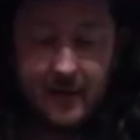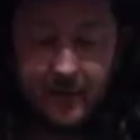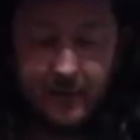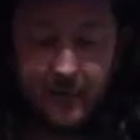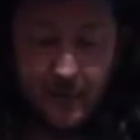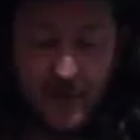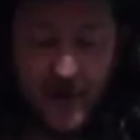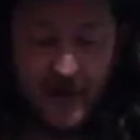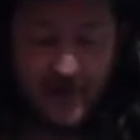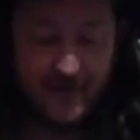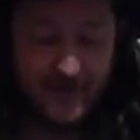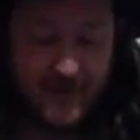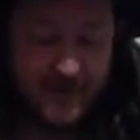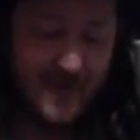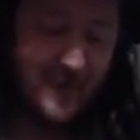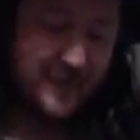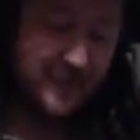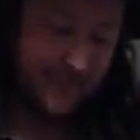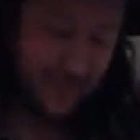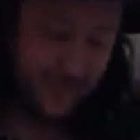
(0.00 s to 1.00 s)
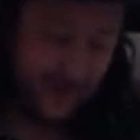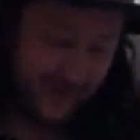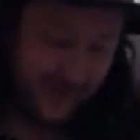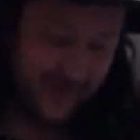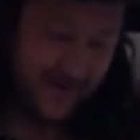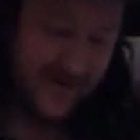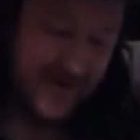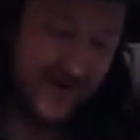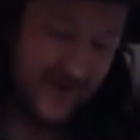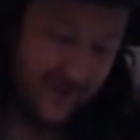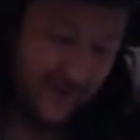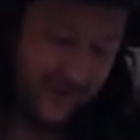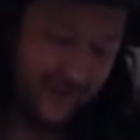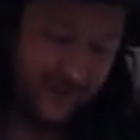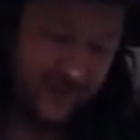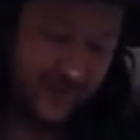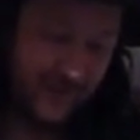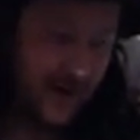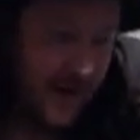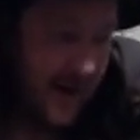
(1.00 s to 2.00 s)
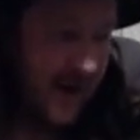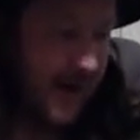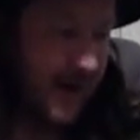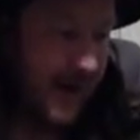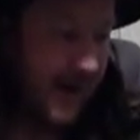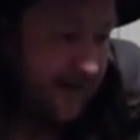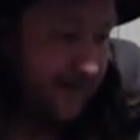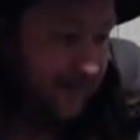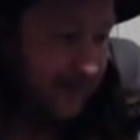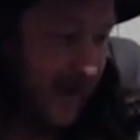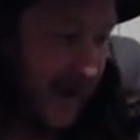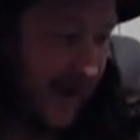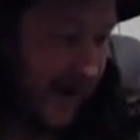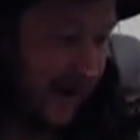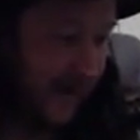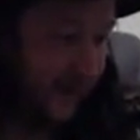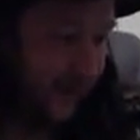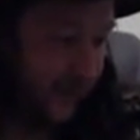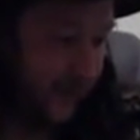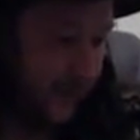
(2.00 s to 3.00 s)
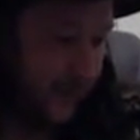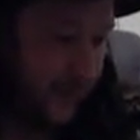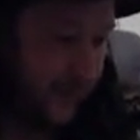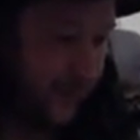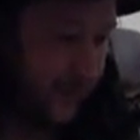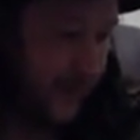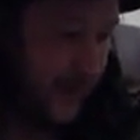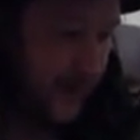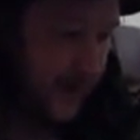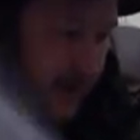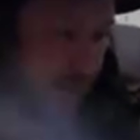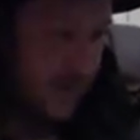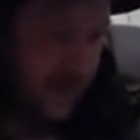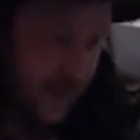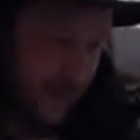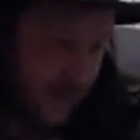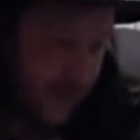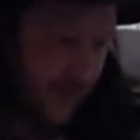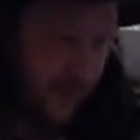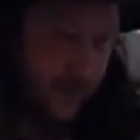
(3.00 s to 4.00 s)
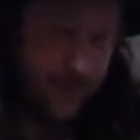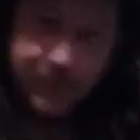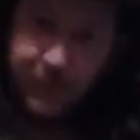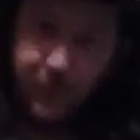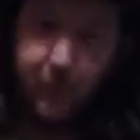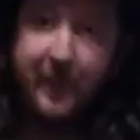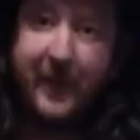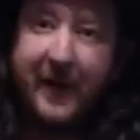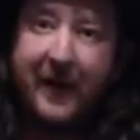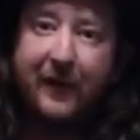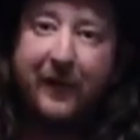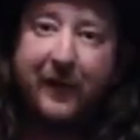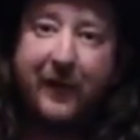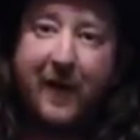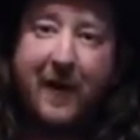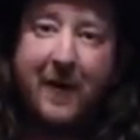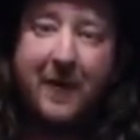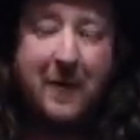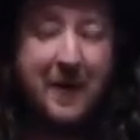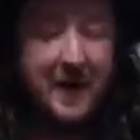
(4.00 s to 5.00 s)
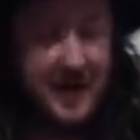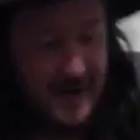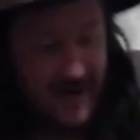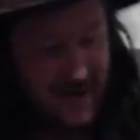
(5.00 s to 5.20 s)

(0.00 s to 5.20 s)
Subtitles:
So right, writing news. As of 4 minutes ago,